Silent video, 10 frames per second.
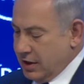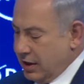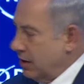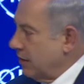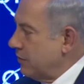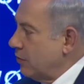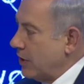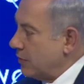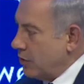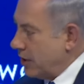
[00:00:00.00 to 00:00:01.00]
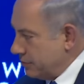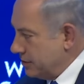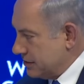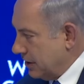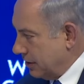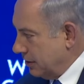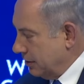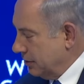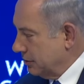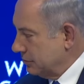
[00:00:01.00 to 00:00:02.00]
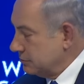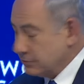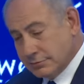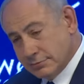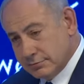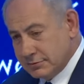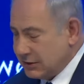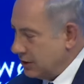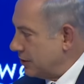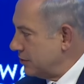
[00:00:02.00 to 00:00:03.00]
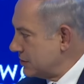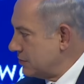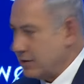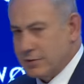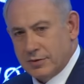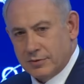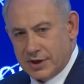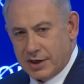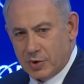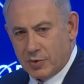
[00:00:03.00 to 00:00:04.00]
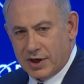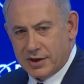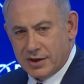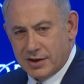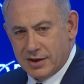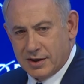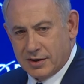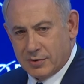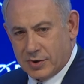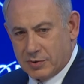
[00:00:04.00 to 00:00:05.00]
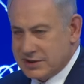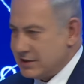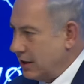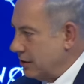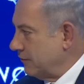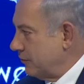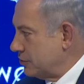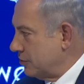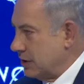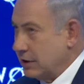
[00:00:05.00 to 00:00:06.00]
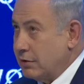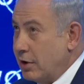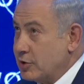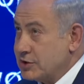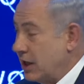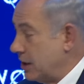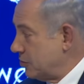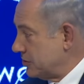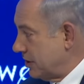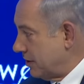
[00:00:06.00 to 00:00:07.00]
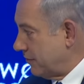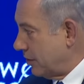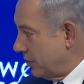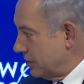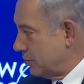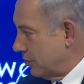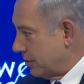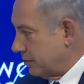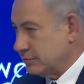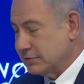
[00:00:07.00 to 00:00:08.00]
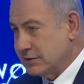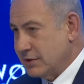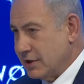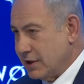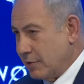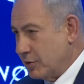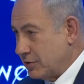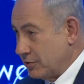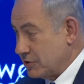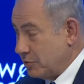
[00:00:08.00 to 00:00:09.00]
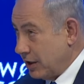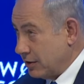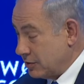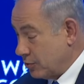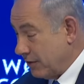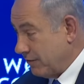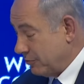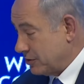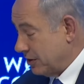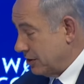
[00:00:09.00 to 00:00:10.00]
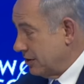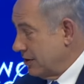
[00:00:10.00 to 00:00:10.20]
Uh, if you want water recycling, go to Israel. We're number one. We recycle virtually almost 90% of our wastewater. Number two is Spain, 25%.